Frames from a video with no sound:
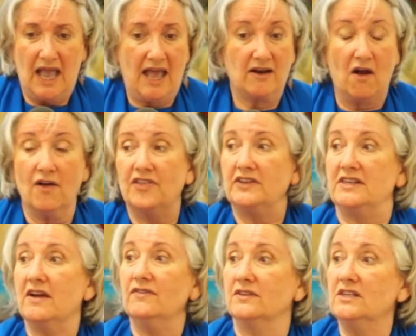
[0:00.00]
And all the
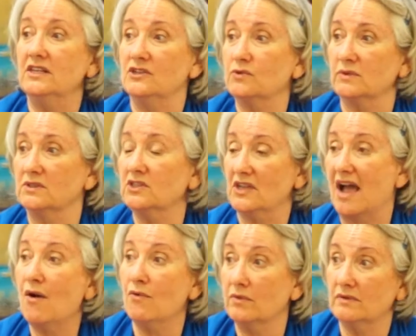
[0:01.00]
devotees were just
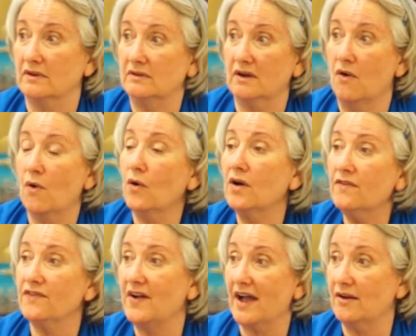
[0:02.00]
out
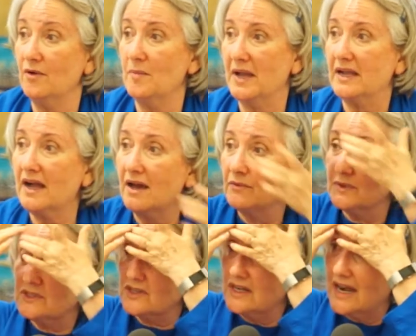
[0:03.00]
horrified. Oh, my God,
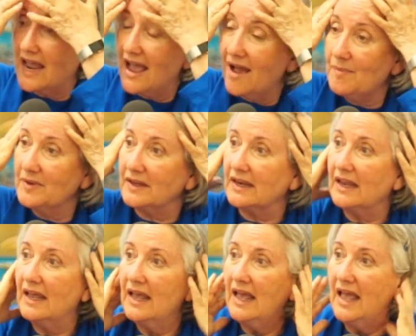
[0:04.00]
what's going to happen?
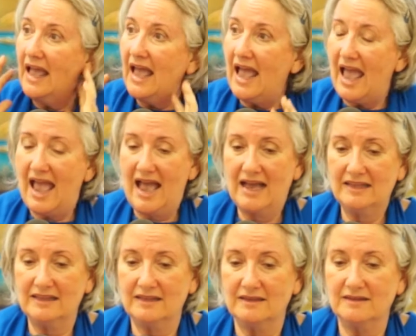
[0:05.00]

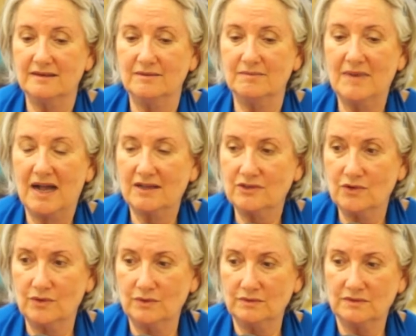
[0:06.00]
And Ma
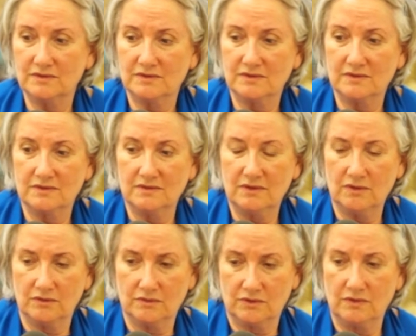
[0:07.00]
told, you
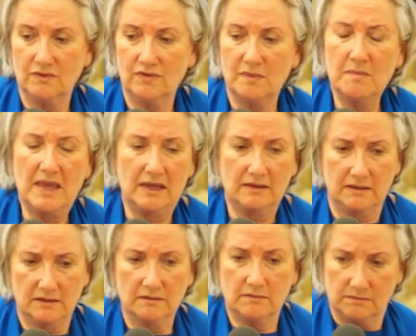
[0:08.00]
know, two of the
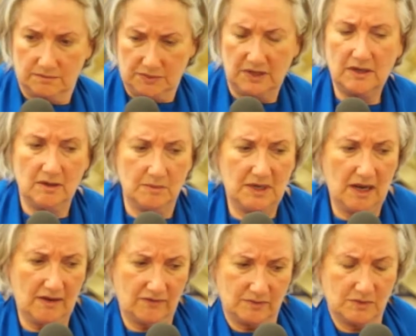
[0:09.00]
men, bring him and
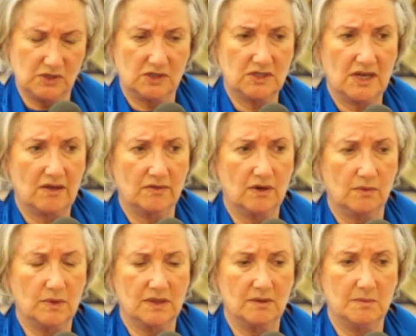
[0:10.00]
have him sit down there
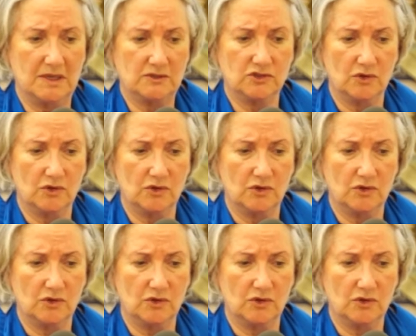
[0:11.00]
with the men.